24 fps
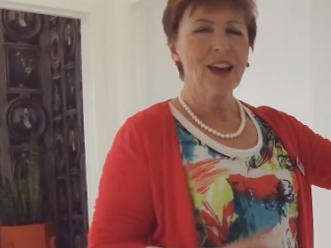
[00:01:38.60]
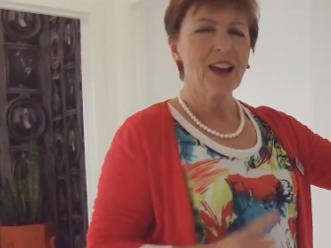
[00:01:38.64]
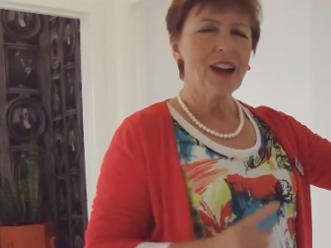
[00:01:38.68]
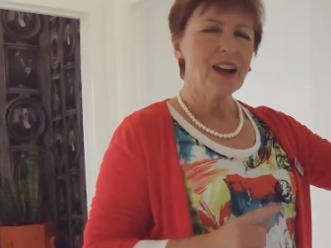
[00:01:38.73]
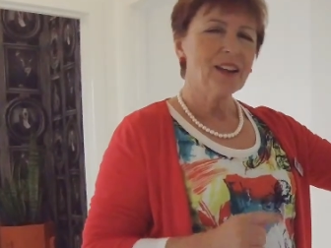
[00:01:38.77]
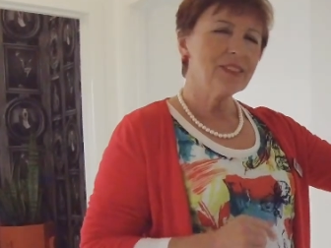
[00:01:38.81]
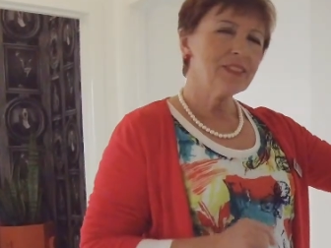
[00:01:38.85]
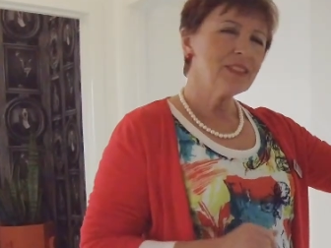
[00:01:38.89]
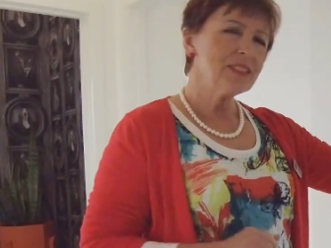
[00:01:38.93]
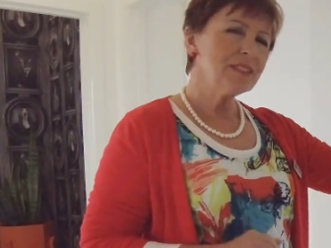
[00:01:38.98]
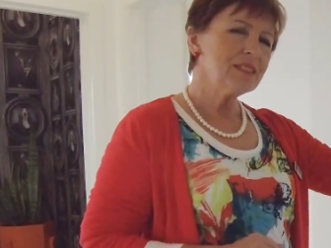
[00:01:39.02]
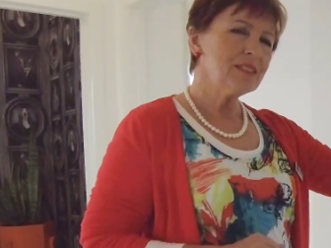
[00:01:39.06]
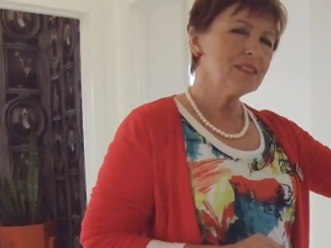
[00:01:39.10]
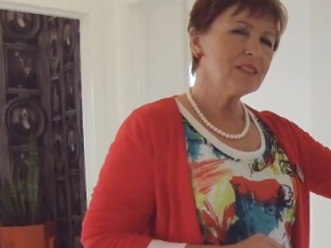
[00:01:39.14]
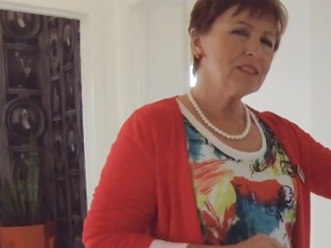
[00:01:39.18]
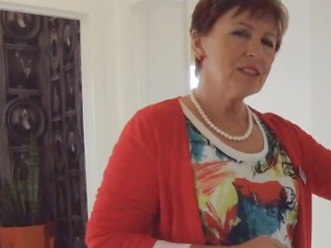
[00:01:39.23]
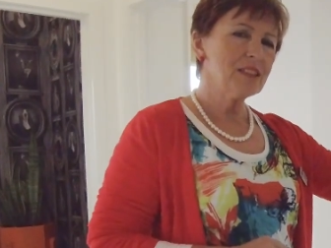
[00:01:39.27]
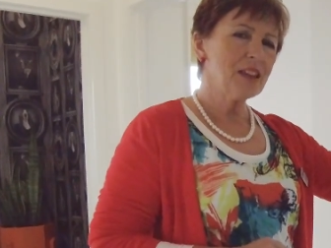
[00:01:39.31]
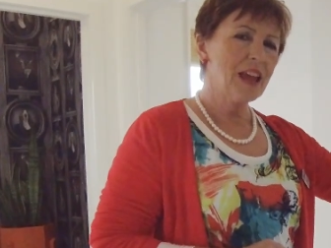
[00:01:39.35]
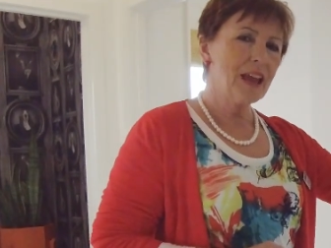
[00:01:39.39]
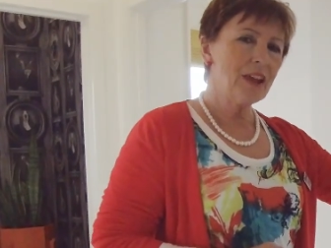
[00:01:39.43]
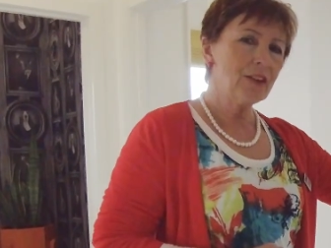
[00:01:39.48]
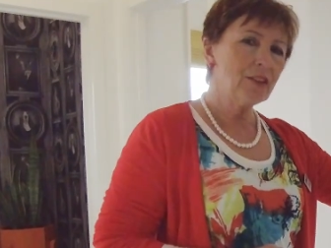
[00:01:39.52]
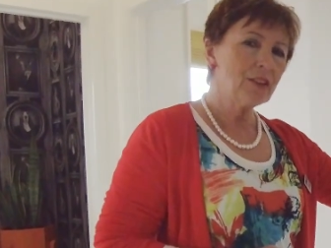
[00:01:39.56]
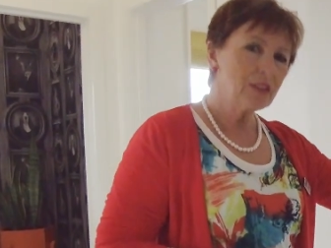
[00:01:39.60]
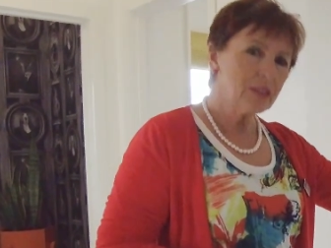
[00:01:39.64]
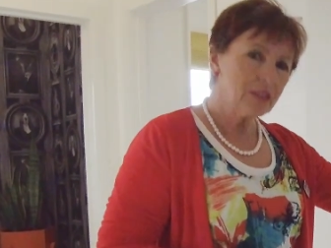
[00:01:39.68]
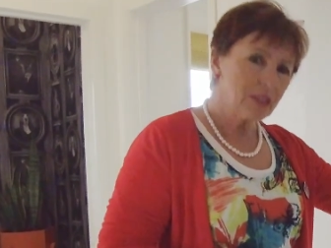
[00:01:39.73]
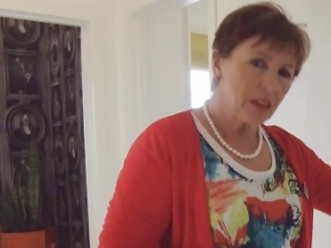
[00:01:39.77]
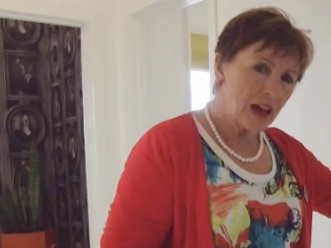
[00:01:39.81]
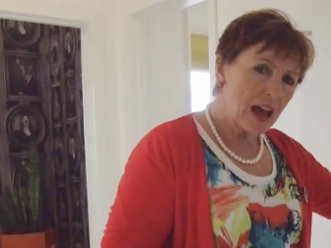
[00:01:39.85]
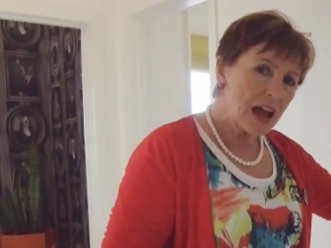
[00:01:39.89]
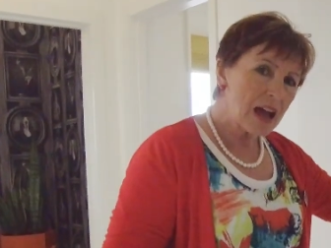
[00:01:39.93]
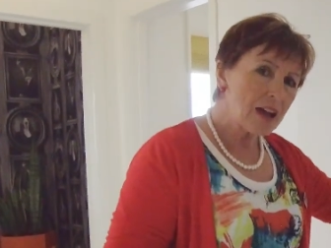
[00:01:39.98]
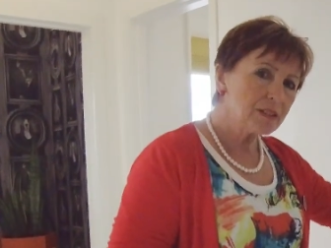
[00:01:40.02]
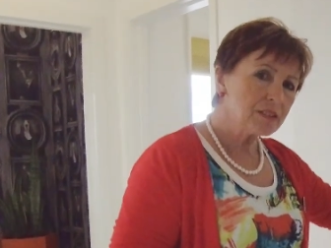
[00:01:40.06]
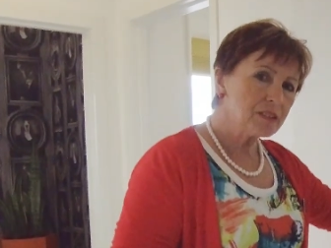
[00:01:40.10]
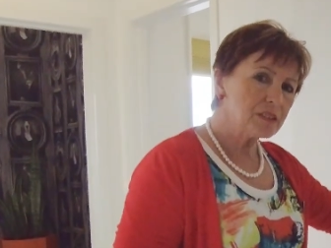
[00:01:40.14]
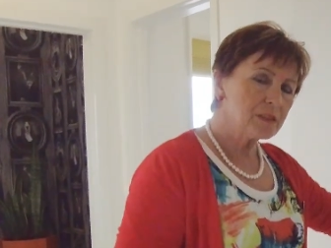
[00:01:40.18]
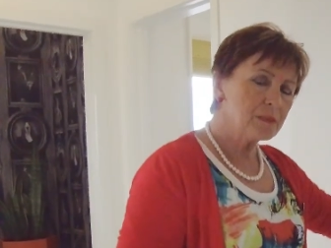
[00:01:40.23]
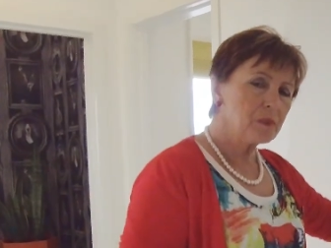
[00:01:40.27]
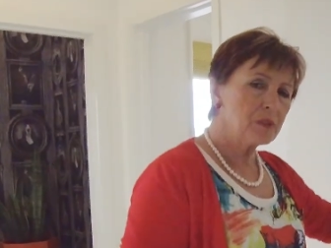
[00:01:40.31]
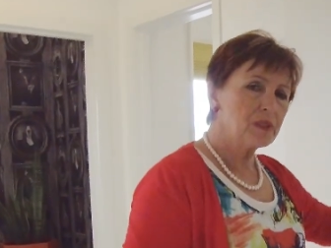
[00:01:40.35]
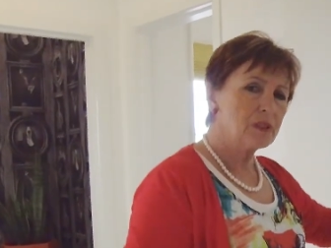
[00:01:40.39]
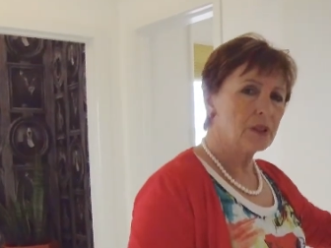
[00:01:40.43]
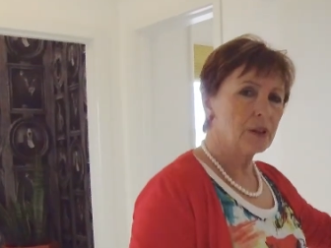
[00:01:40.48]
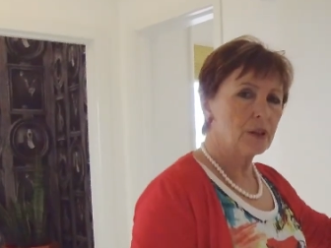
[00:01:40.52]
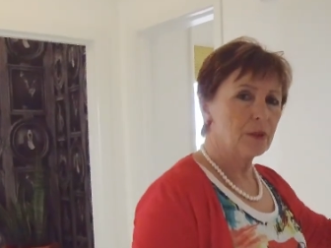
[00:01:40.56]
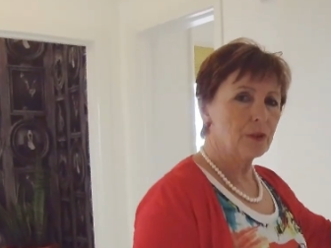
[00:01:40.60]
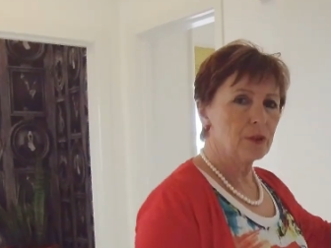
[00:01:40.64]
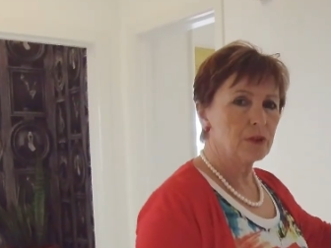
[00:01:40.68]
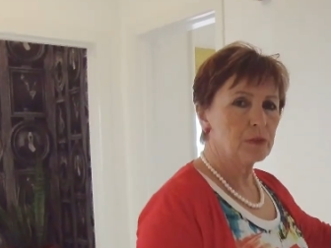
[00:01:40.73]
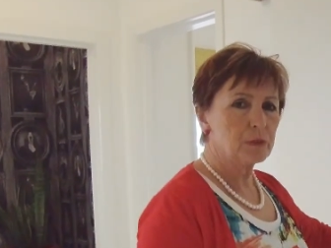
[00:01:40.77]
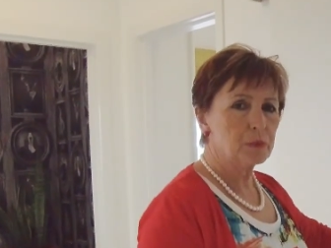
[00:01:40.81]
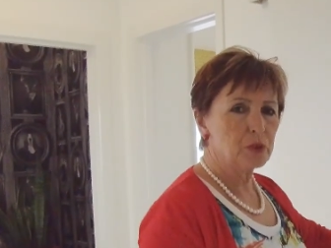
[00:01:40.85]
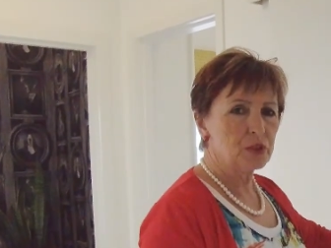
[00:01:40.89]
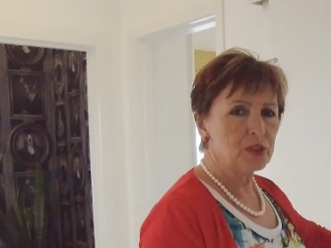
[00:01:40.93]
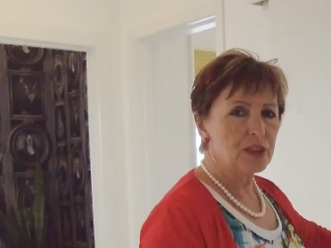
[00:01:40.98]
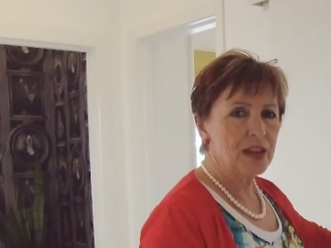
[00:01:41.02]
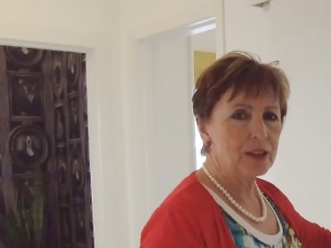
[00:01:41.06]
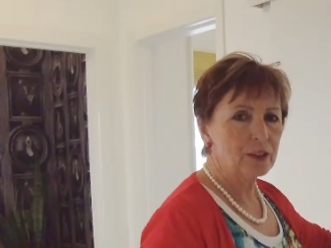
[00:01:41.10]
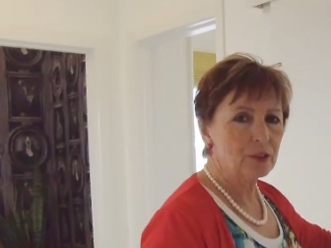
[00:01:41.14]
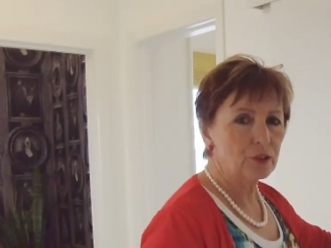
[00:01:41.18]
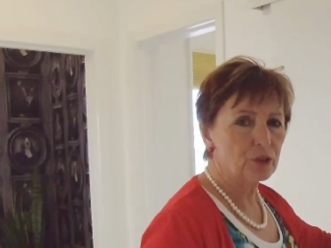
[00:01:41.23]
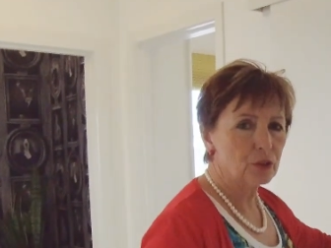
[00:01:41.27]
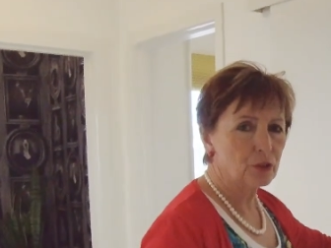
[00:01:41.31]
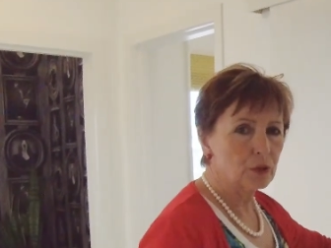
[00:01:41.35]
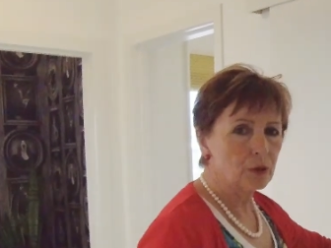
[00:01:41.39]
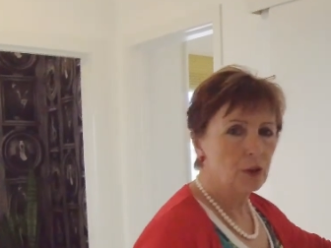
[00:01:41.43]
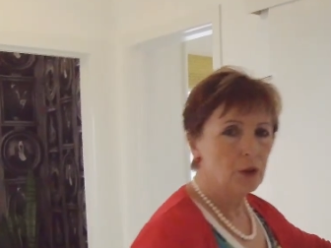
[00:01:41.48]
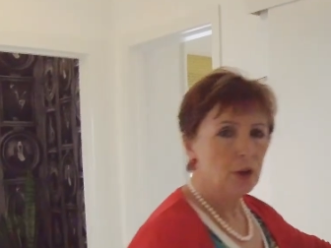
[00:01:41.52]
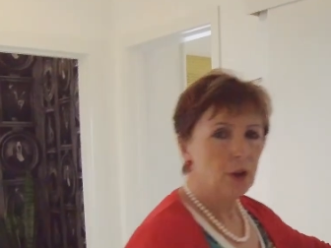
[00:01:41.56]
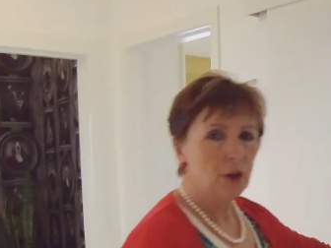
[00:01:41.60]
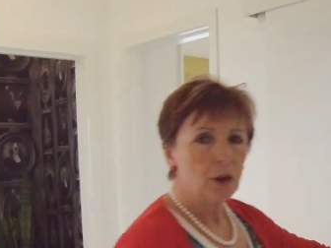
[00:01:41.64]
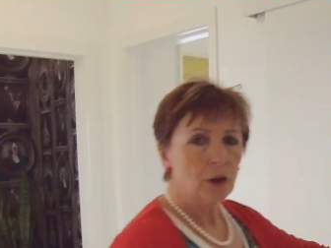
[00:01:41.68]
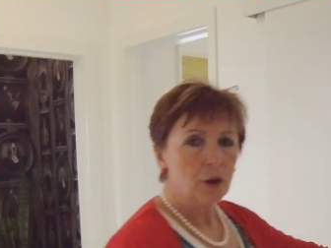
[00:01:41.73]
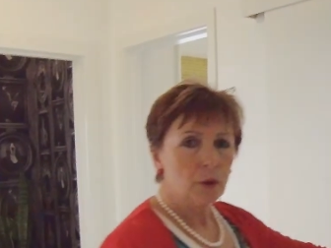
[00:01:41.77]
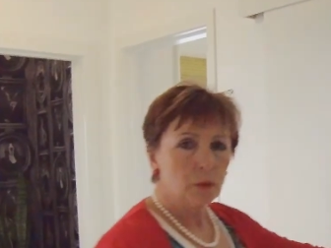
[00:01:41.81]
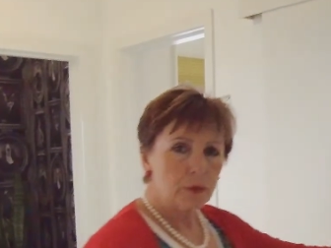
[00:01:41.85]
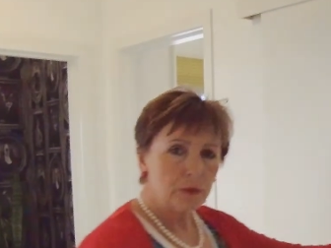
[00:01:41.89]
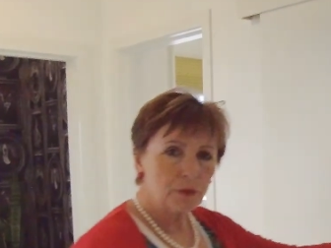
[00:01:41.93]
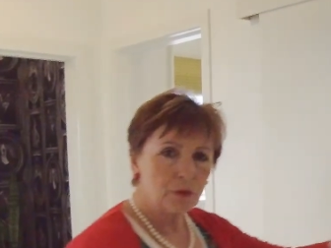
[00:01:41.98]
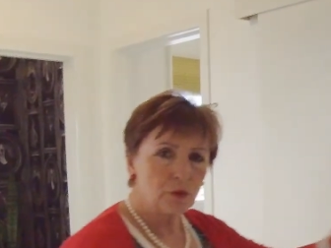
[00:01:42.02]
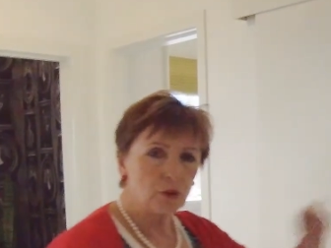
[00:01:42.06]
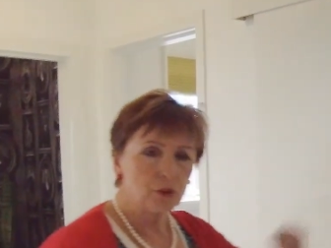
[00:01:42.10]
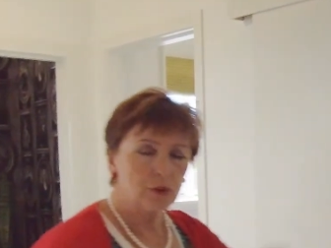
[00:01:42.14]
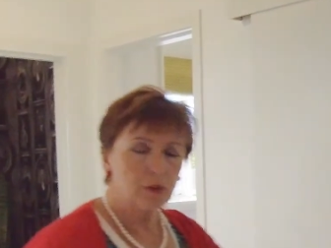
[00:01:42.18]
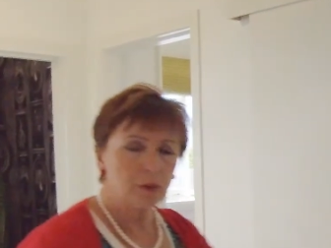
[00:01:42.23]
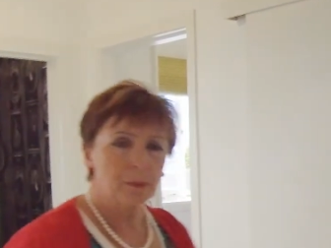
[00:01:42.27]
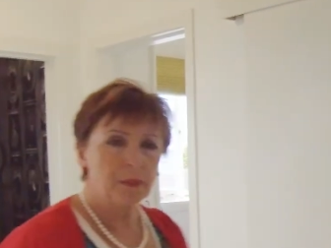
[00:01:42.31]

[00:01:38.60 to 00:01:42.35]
And this is an area that has some serious potential. We've got the